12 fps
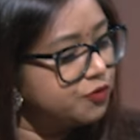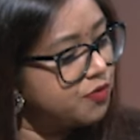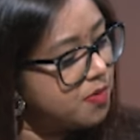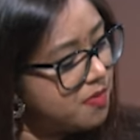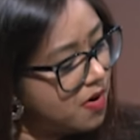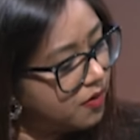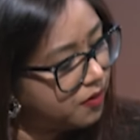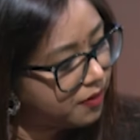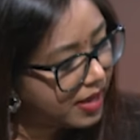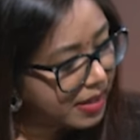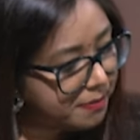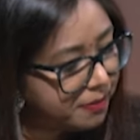from
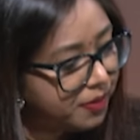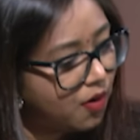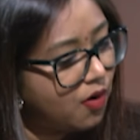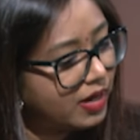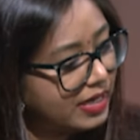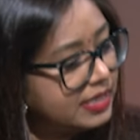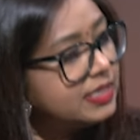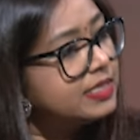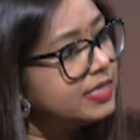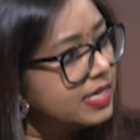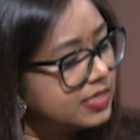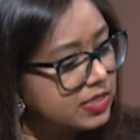rape or
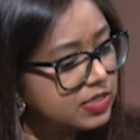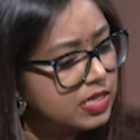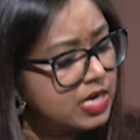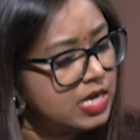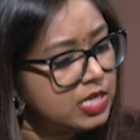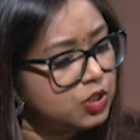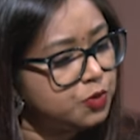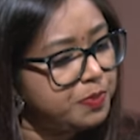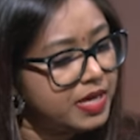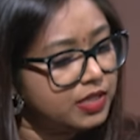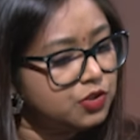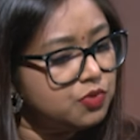incest.
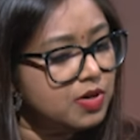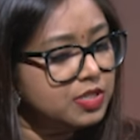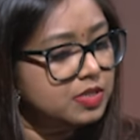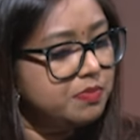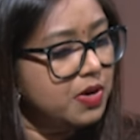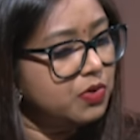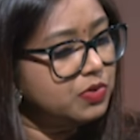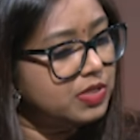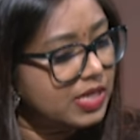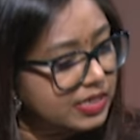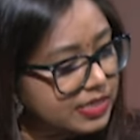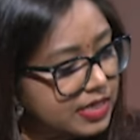Speak to us about
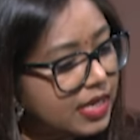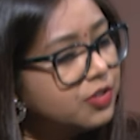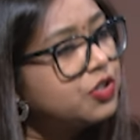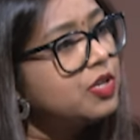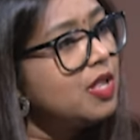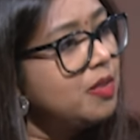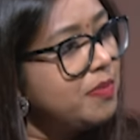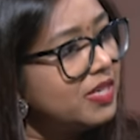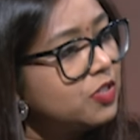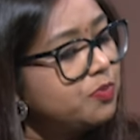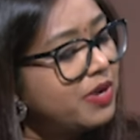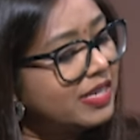international
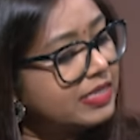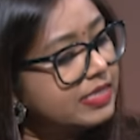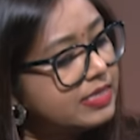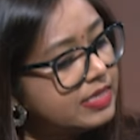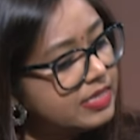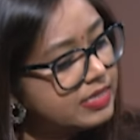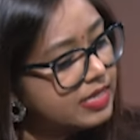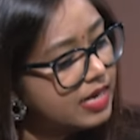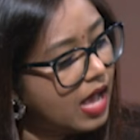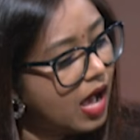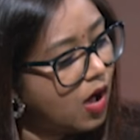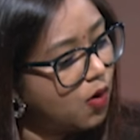best practices and
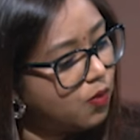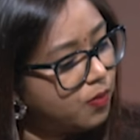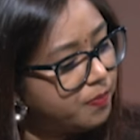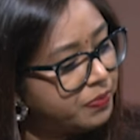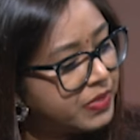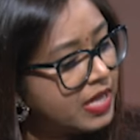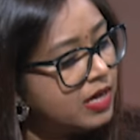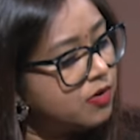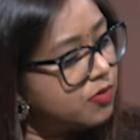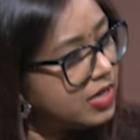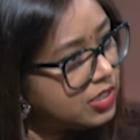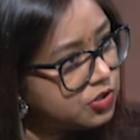how
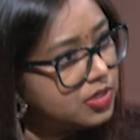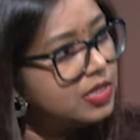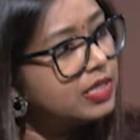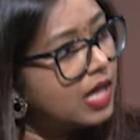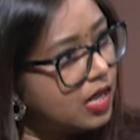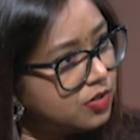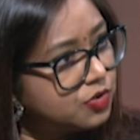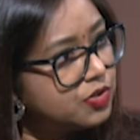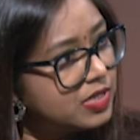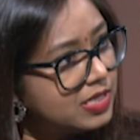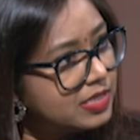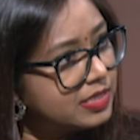regional
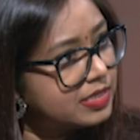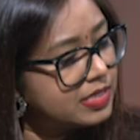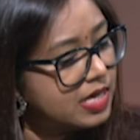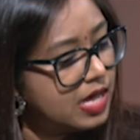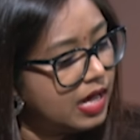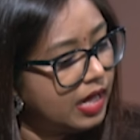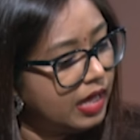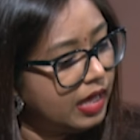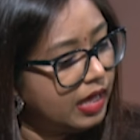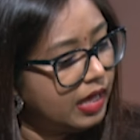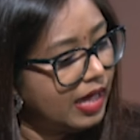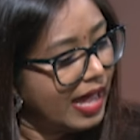countries
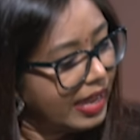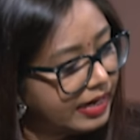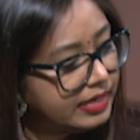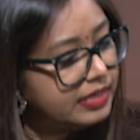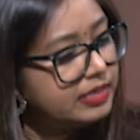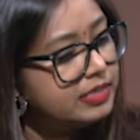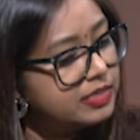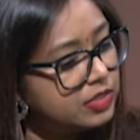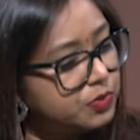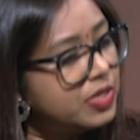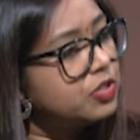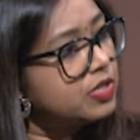handle
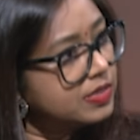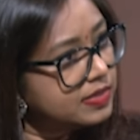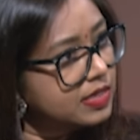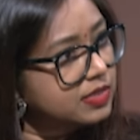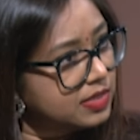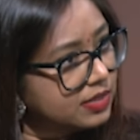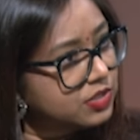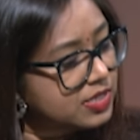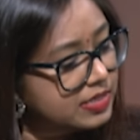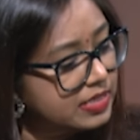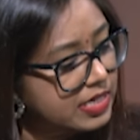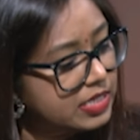situations such
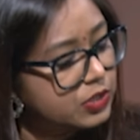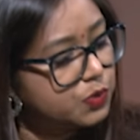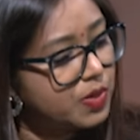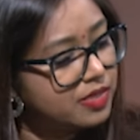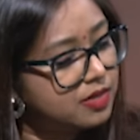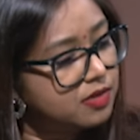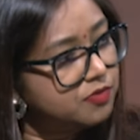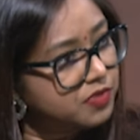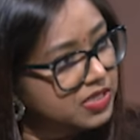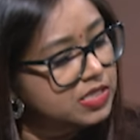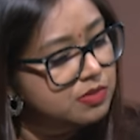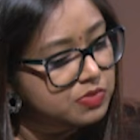as these, where the
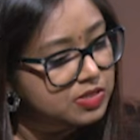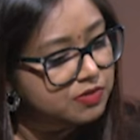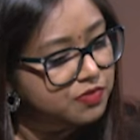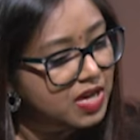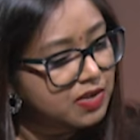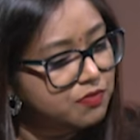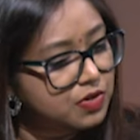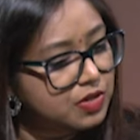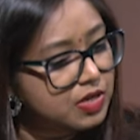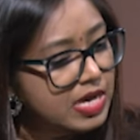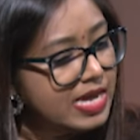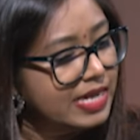victim
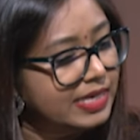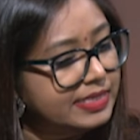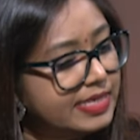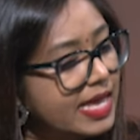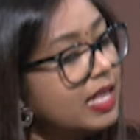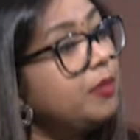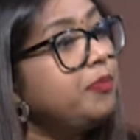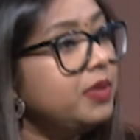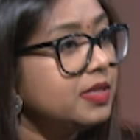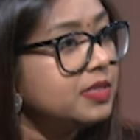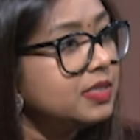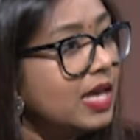survivor is
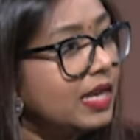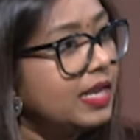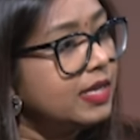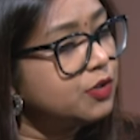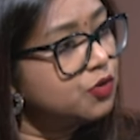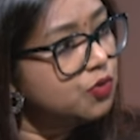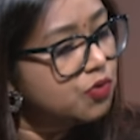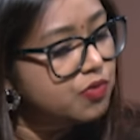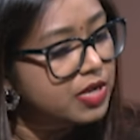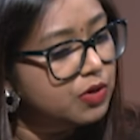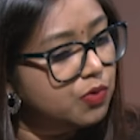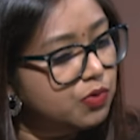helpless and has no
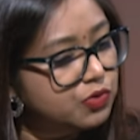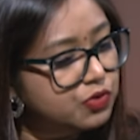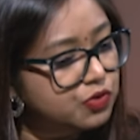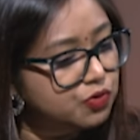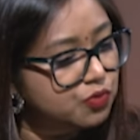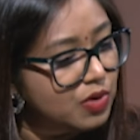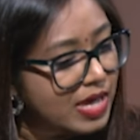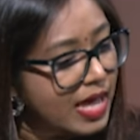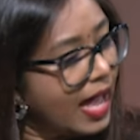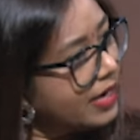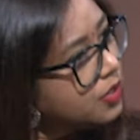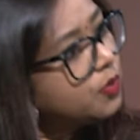recourse to
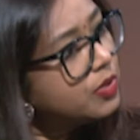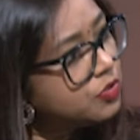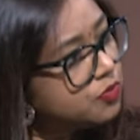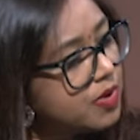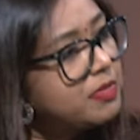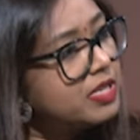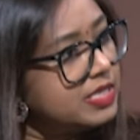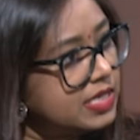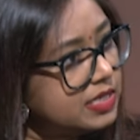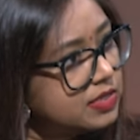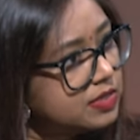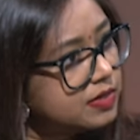adequate
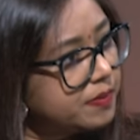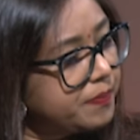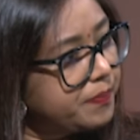remedies.